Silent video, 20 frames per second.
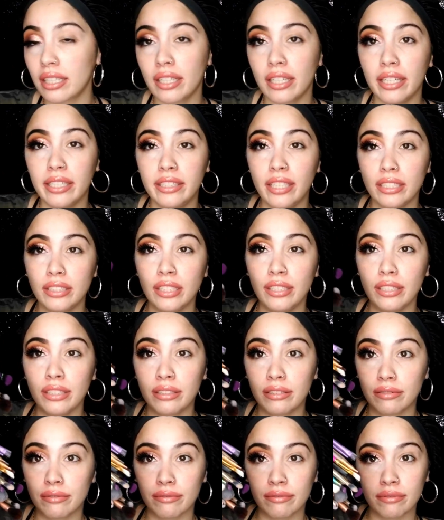it
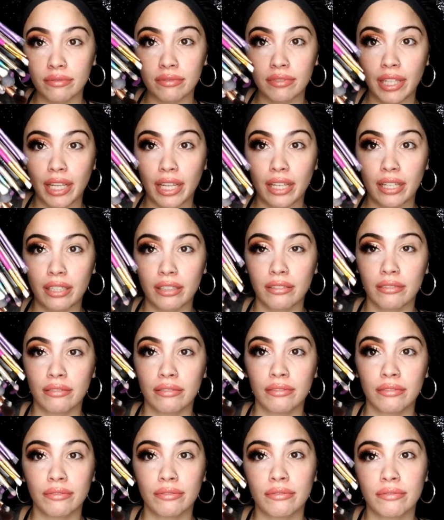doesn't, like,
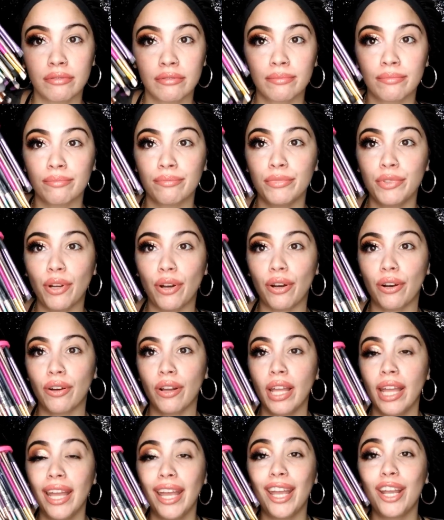y'all,
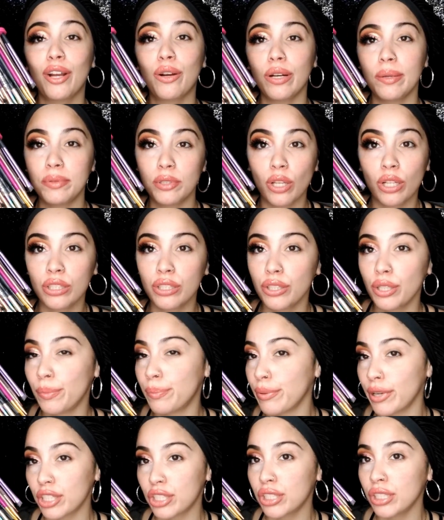it grips onto your
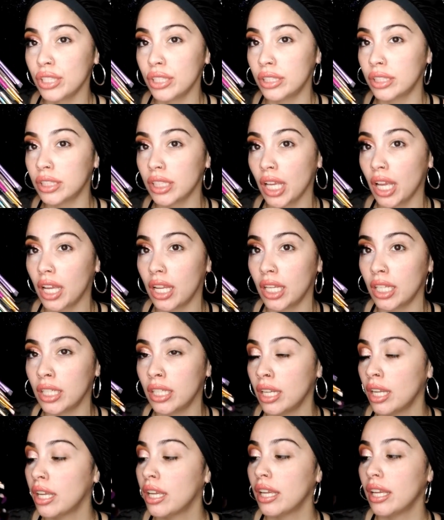brushes
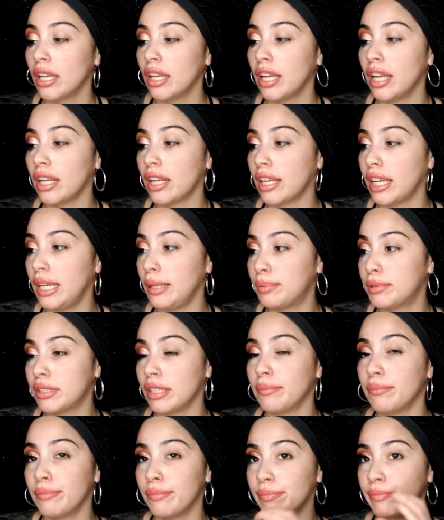and it keeps
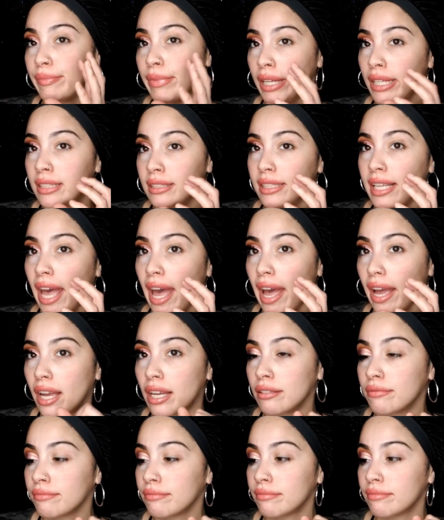them
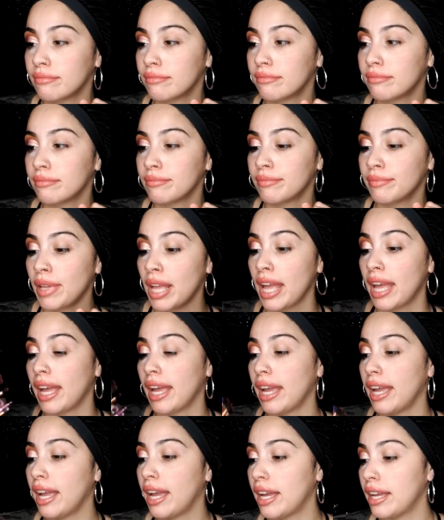intact,
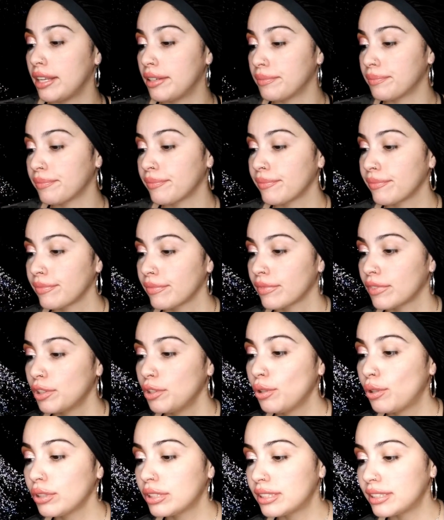and
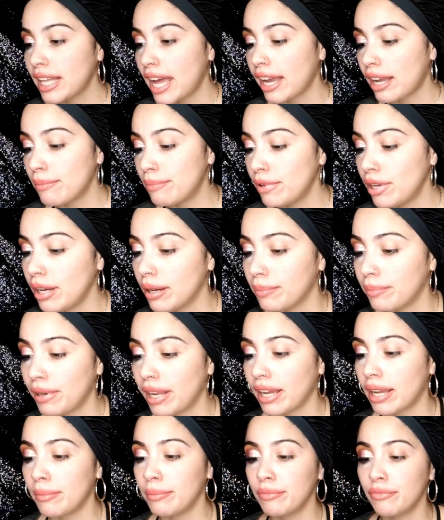you could stack them up.
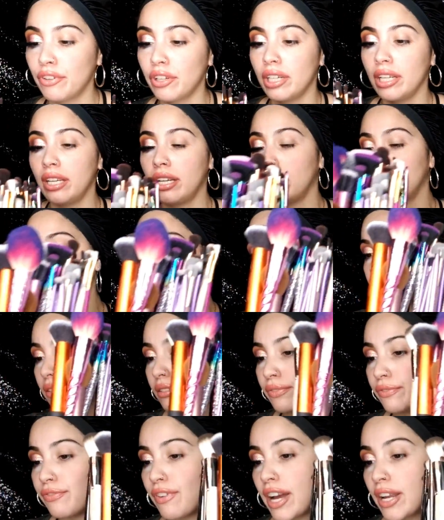Like, I'm really gonna
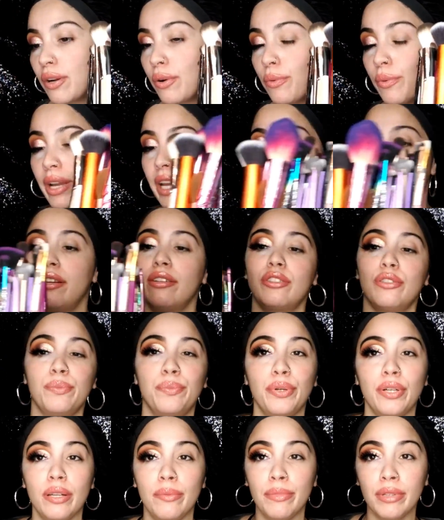find a way to
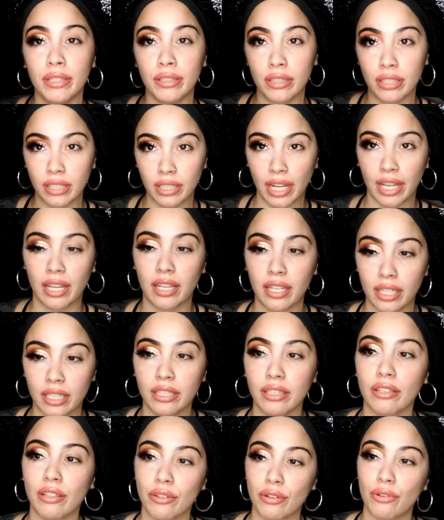put them in, like,
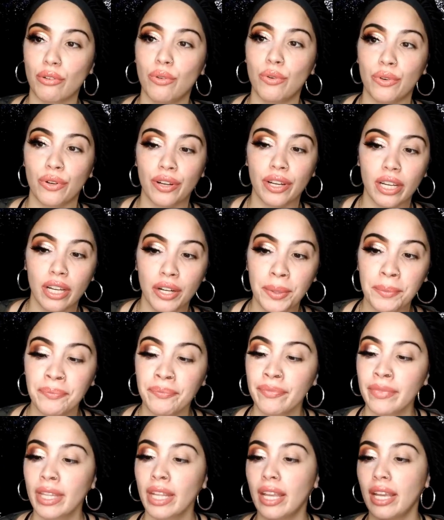in the little corner here,
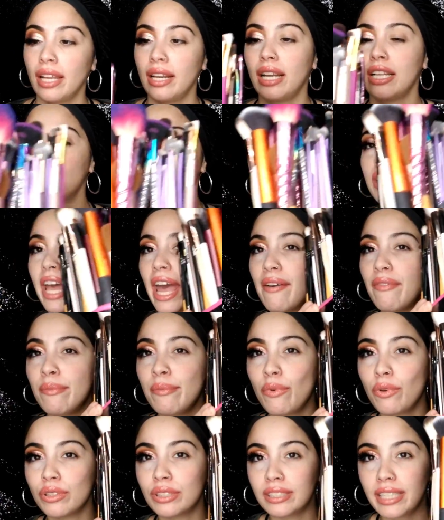and I just have
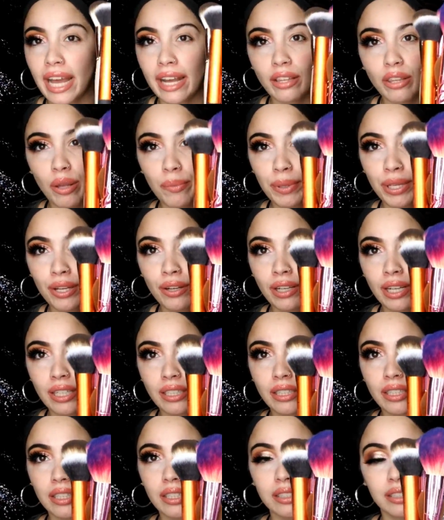them all stacked up here
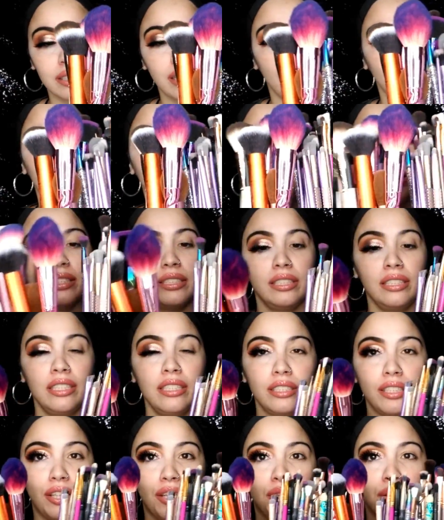like this. Like, isn't
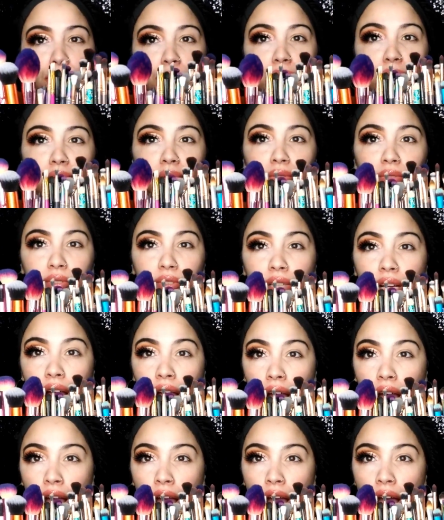this cute?
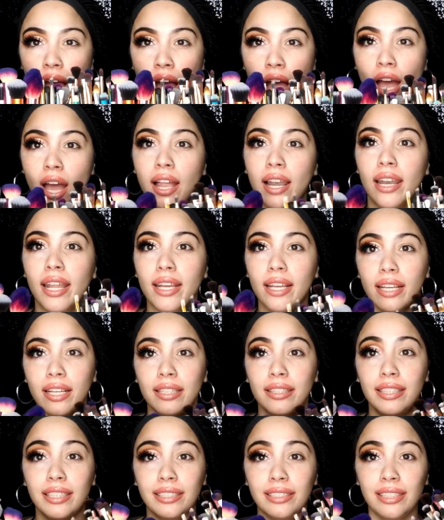Like,
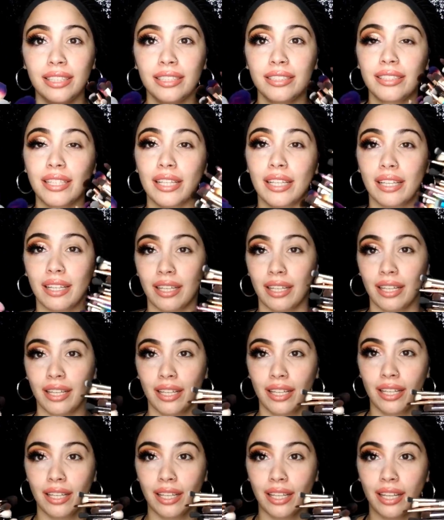this is
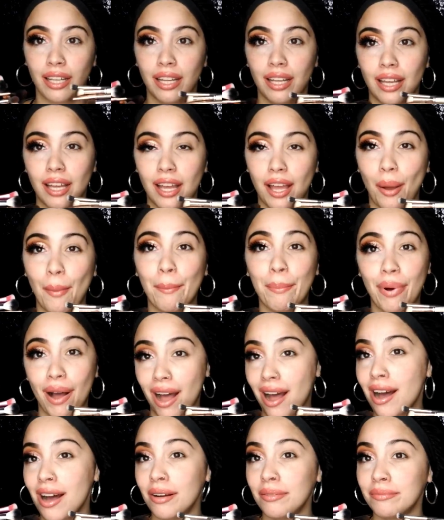
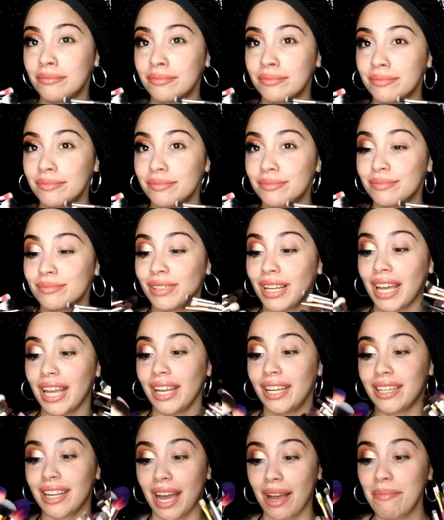bomb.
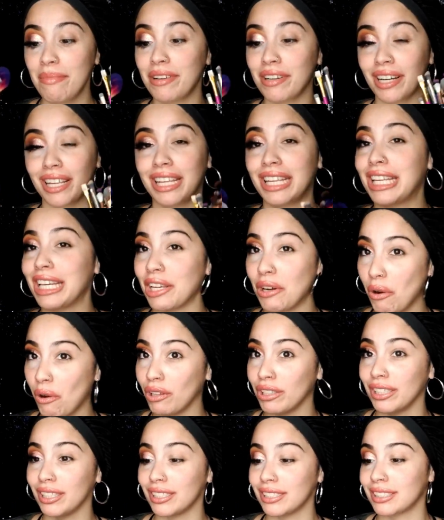Like, y'all better get
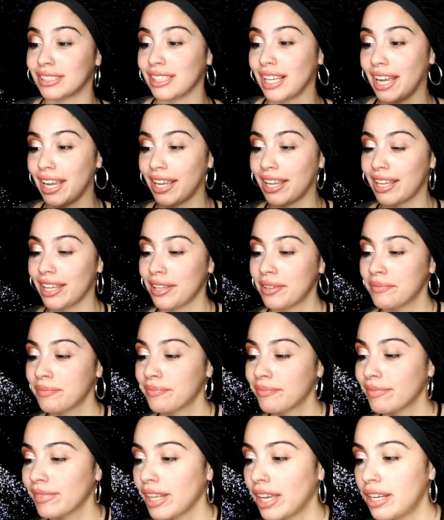on this. Like,
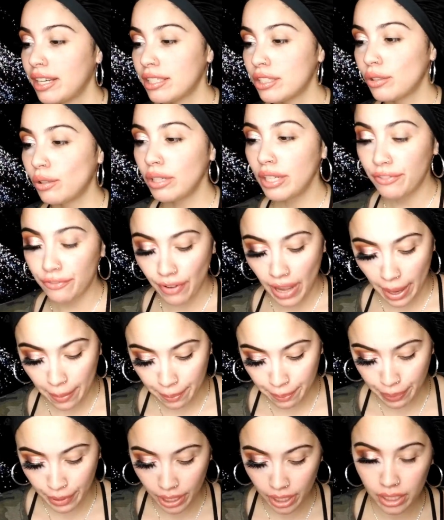and it's only
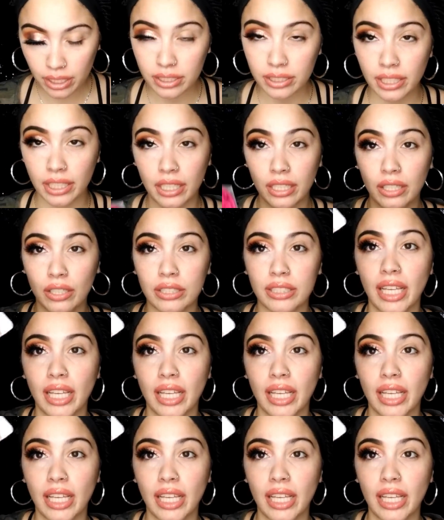$5, and it looks